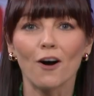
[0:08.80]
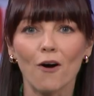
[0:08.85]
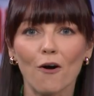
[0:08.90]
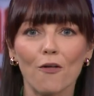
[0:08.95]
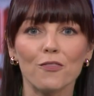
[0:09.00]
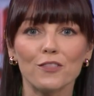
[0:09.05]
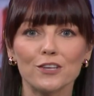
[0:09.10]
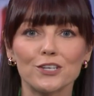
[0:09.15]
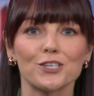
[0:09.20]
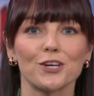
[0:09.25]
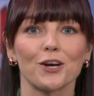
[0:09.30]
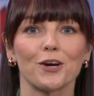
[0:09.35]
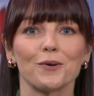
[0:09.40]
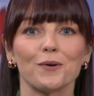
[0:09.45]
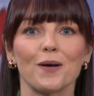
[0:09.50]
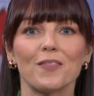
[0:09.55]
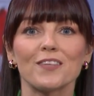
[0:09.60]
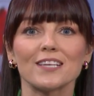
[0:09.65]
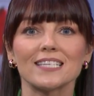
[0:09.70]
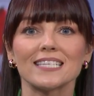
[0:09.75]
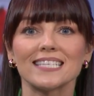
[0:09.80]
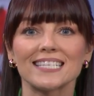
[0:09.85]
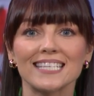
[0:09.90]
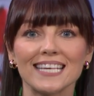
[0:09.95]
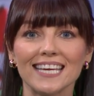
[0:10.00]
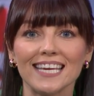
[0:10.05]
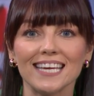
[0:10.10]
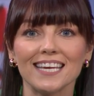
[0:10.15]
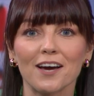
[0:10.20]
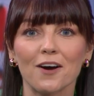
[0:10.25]
on the show, the
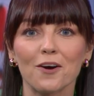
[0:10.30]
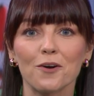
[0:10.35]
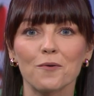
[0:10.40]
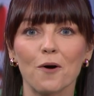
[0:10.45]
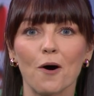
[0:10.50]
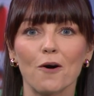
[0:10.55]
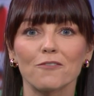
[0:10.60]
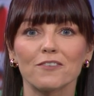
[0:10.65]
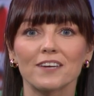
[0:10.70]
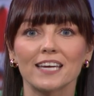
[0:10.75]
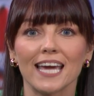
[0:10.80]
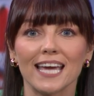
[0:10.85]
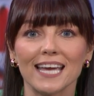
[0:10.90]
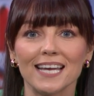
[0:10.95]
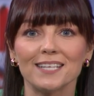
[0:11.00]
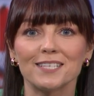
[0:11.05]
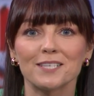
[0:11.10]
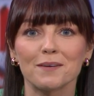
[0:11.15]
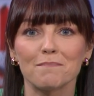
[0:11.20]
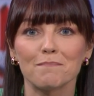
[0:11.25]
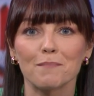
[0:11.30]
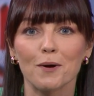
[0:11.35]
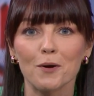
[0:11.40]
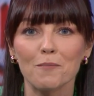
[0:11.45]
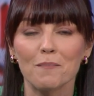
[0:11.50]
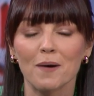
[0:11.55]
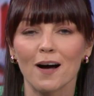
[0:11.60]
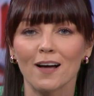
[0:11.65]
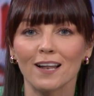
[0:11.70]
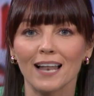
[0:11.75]
CEO of Kids
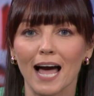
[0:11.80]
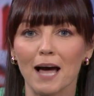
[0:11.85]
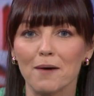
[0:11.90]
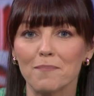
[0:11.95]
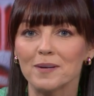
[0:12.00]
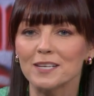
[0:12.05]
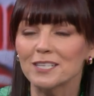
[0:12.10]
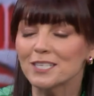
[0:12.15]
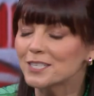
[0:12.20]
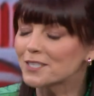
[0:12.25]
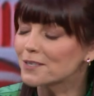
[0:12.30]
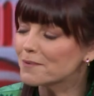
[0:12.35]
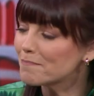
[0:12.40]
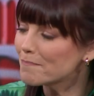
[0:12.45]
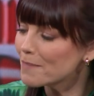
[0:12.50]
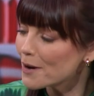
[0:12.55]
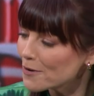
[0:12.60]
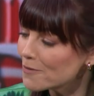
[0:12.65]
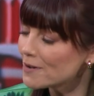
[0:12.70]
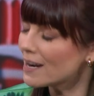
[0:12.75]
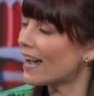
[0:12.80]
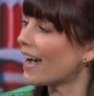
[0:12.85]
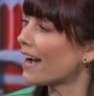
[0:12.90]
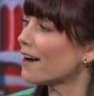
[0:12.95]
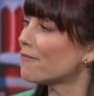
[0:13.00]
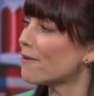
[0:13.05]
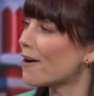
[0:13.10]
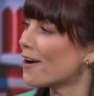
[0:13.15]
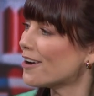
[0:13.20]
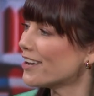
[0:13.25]
Mobile App. It's Simona.
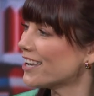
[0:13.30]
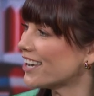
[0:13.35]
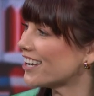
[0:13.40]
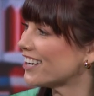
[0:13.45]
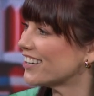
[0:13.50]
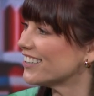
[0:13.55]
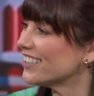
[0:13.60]
How are you?